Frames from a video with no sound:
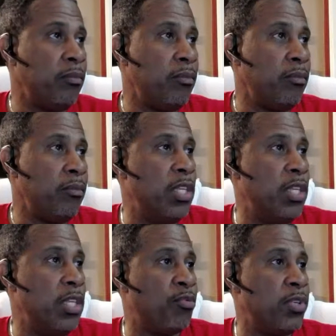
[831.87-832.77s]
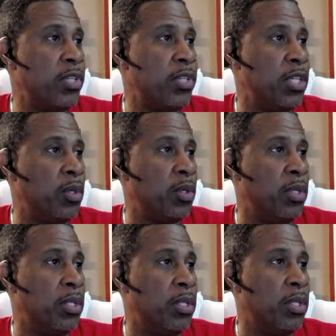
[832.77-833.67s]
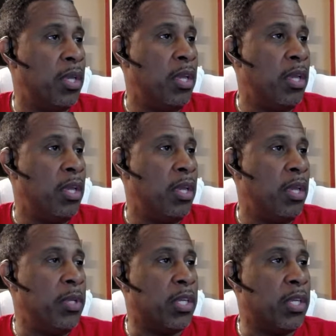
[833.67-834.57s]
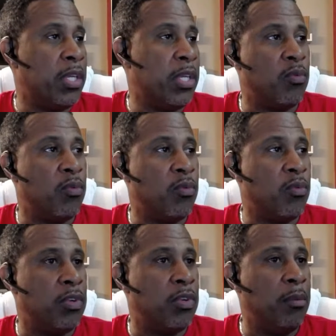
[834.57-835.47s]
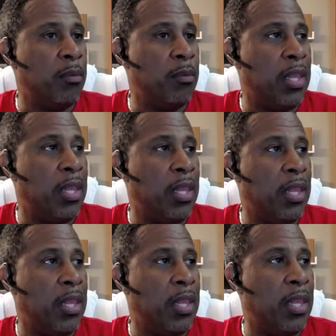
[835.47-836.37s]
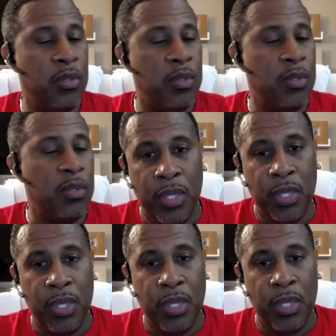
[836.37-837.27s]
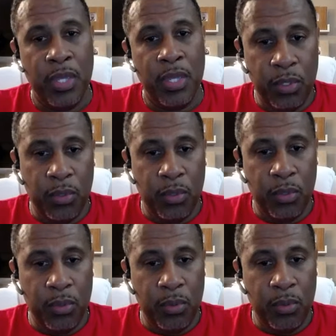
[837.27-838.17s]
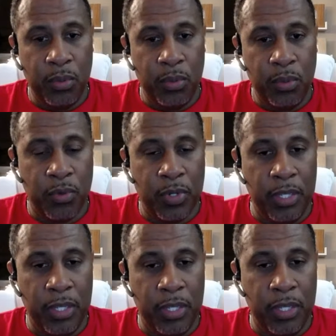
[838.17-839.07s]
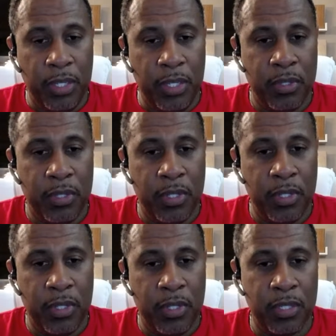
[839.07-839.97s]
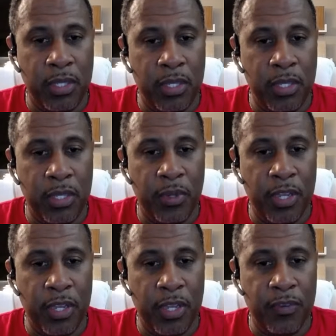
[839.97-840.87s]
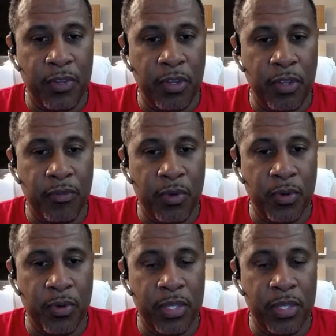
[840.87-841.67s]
is pretty cool because Restream allows you to stream. Let's see if we have a video for you.